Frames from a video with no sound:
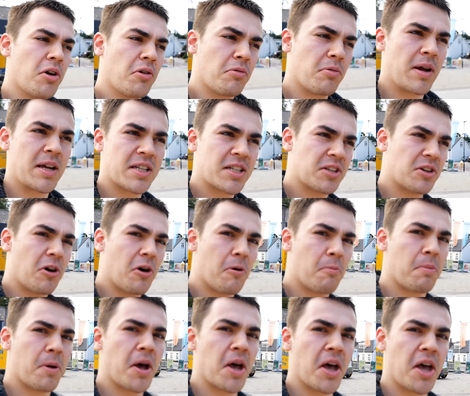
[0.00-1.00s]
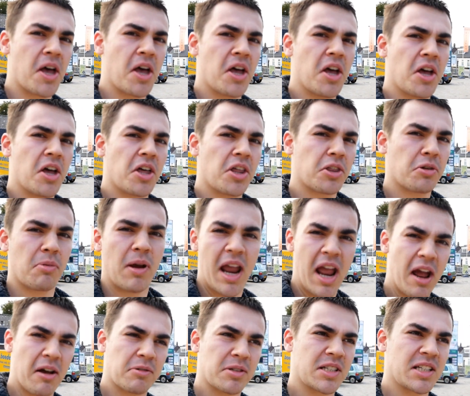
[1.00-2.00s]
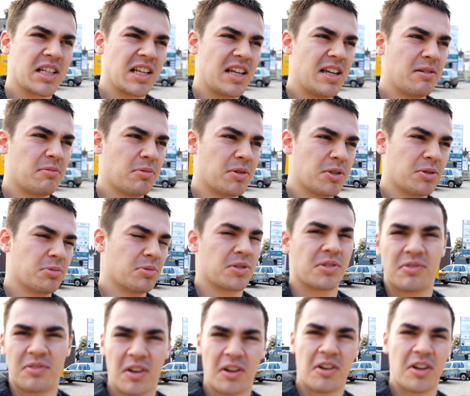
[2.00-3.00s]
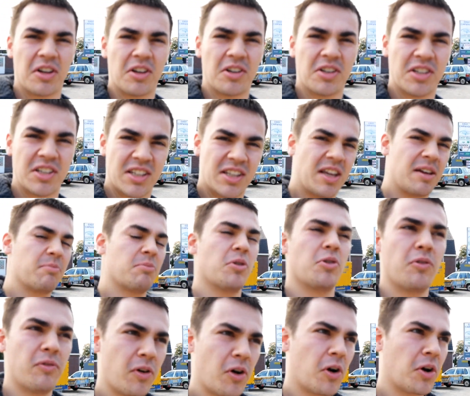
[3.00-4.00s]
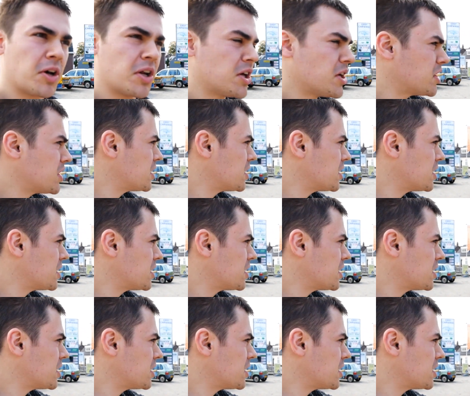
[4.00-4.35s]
rest stop, 3 hours sleep, which wasn't very good, and then move on.